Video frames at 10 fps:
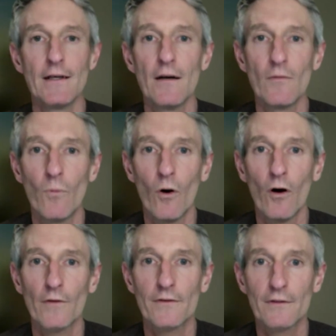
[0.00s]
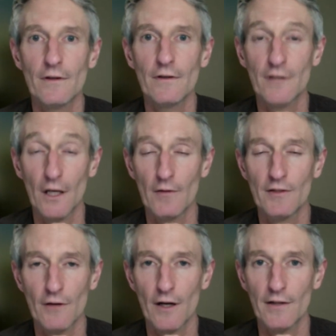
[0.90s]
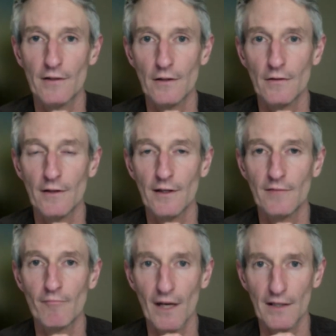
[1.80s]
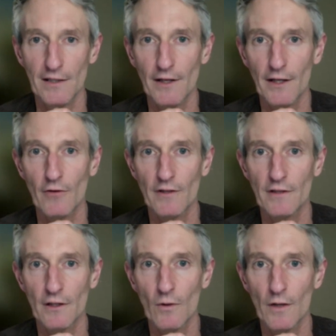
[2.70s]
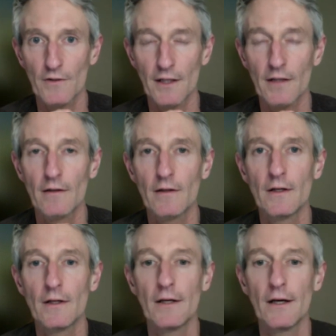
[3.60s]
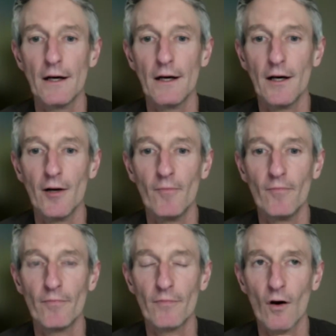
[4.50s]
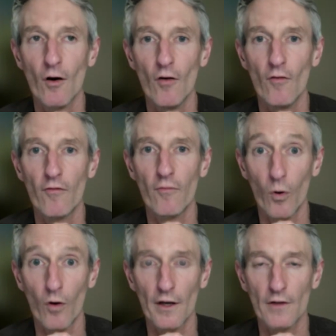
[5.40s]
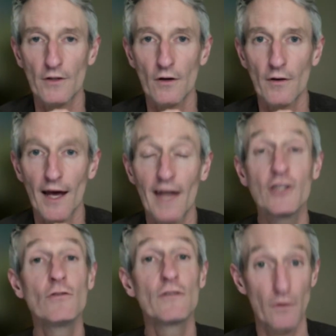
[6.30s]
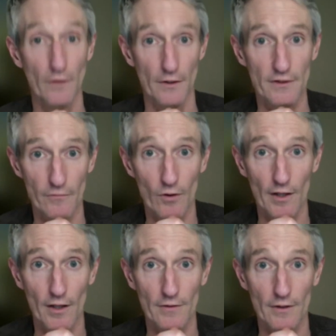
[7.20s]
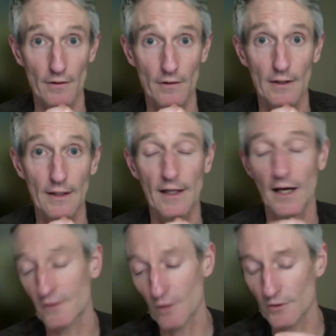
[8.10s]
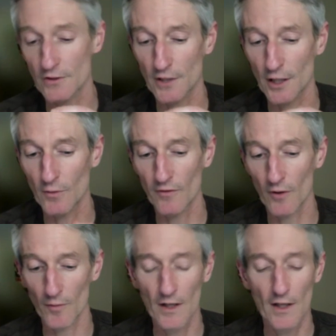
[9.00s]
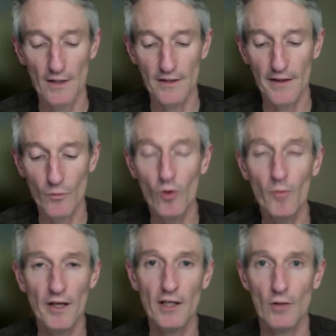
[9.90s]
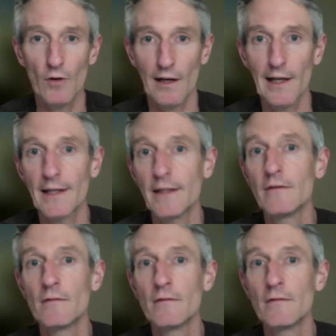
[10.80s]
What Joe's trying to do is massively increase the quality of what goes on and usefulness of what goes on. And it's not just Joe. So there will be a QI lead